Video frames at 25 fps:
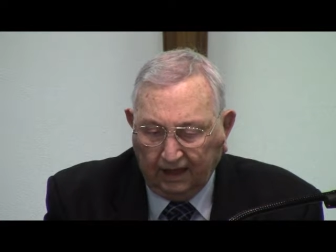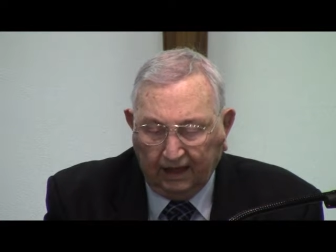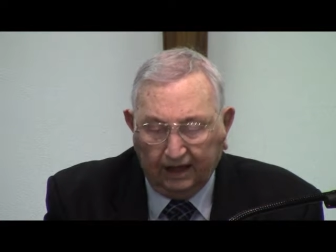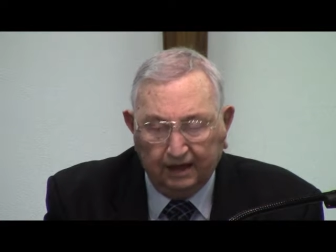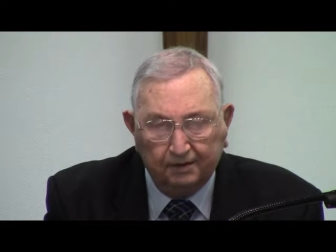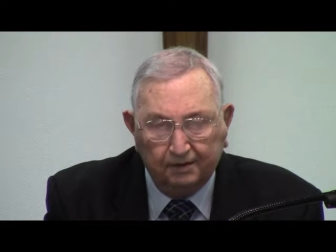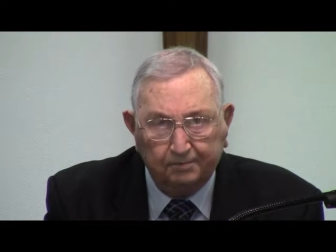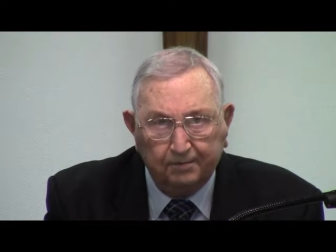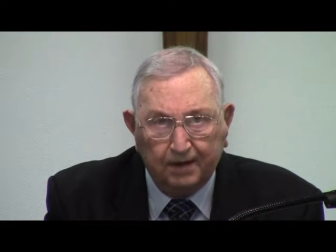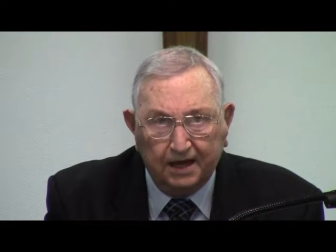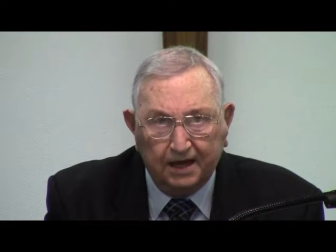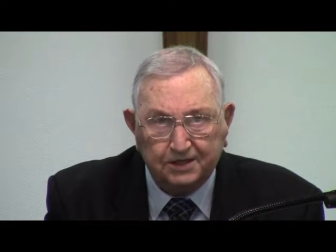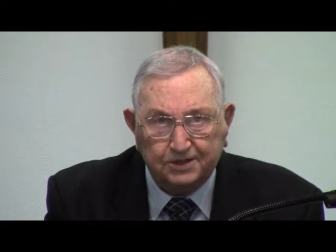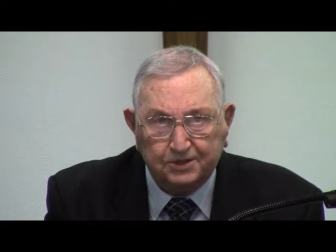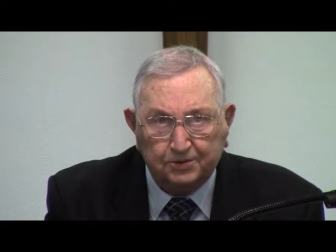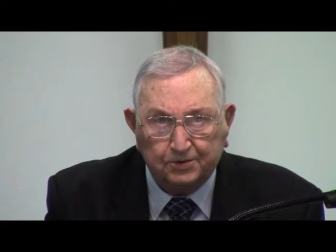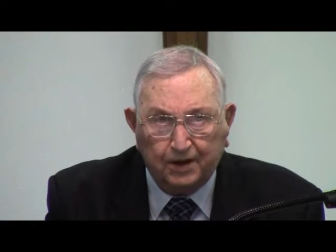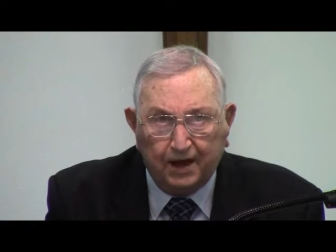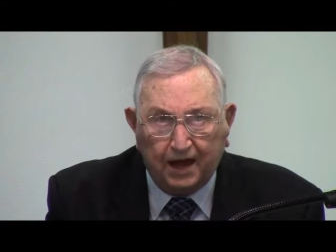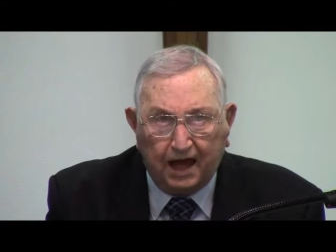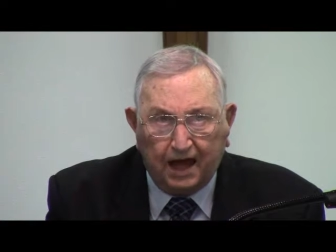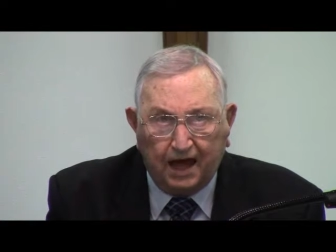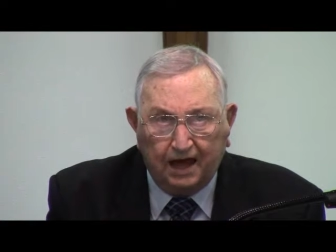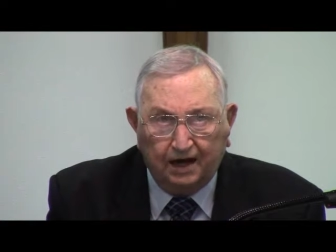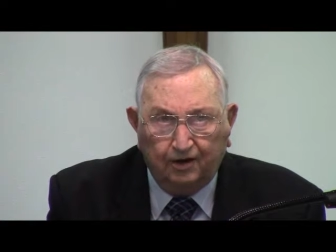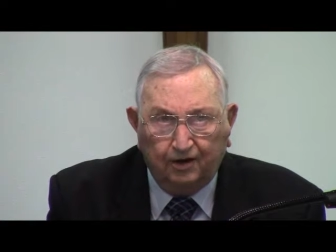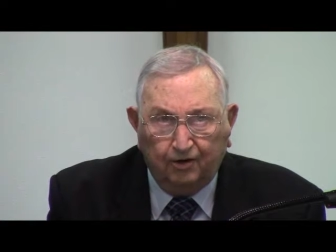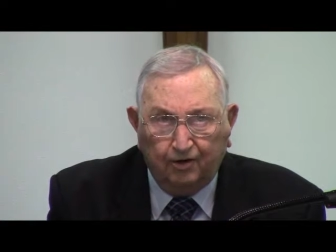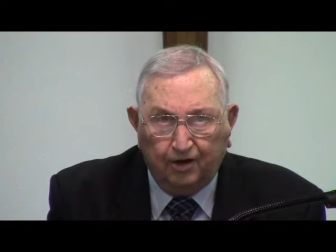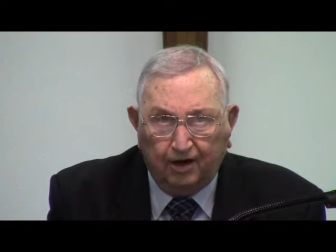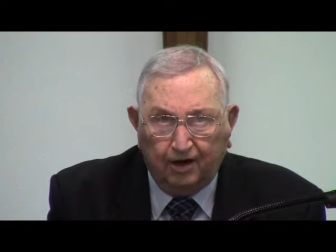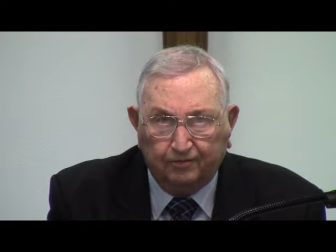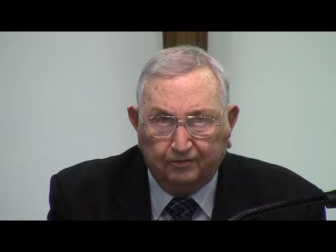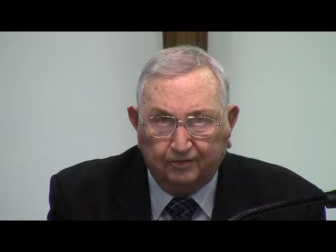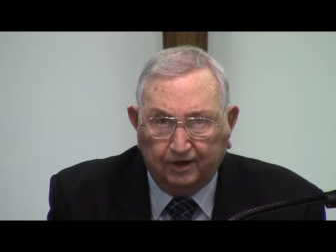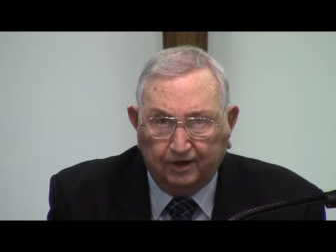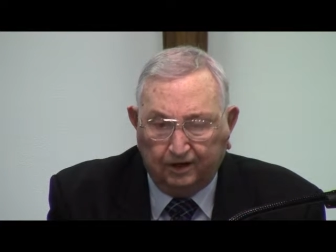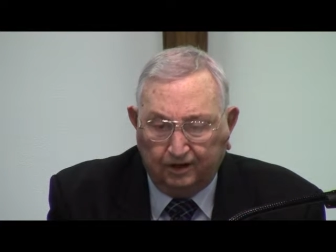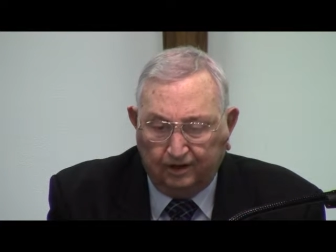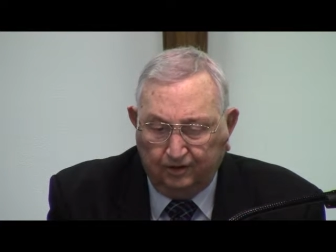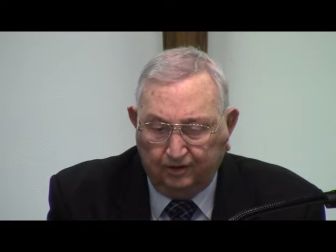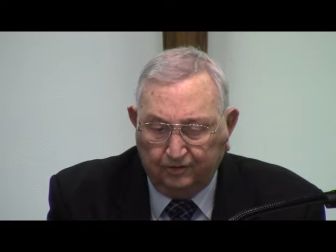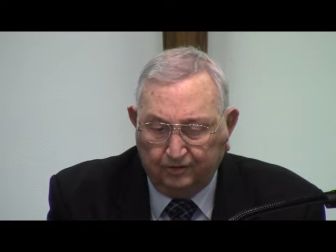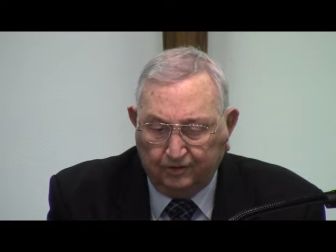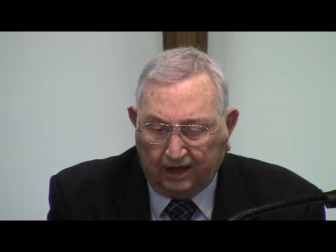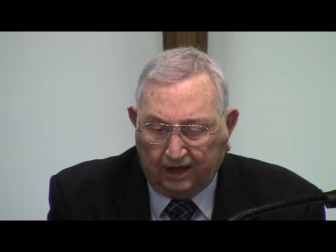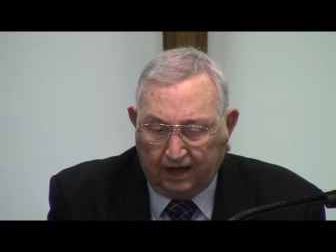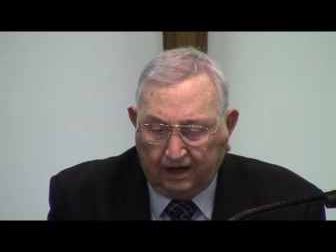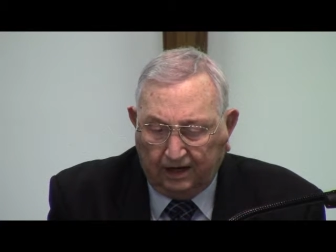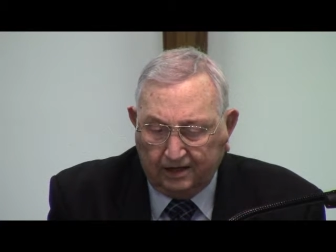And the best way I know of to
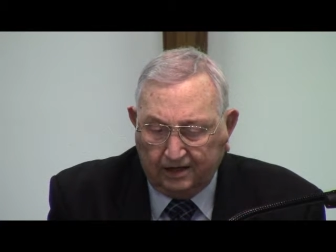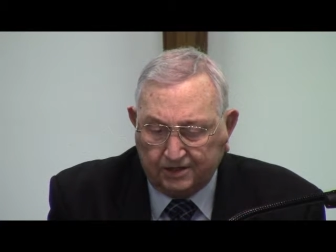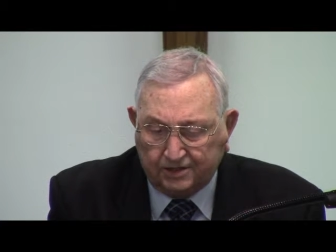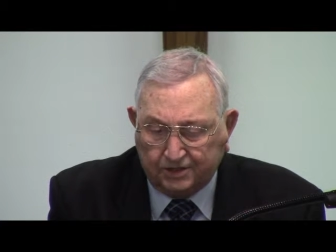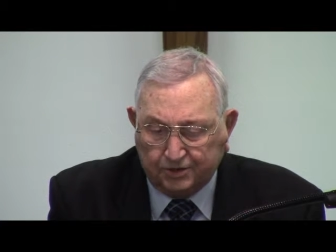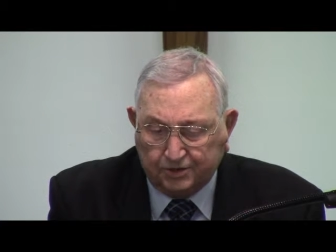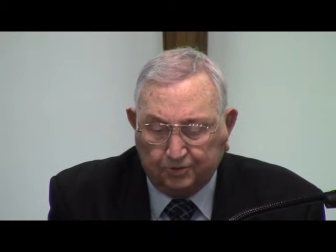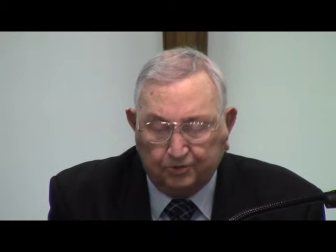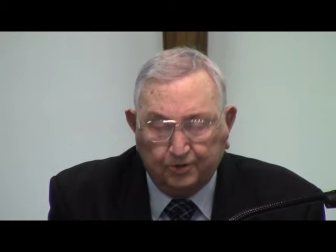do that is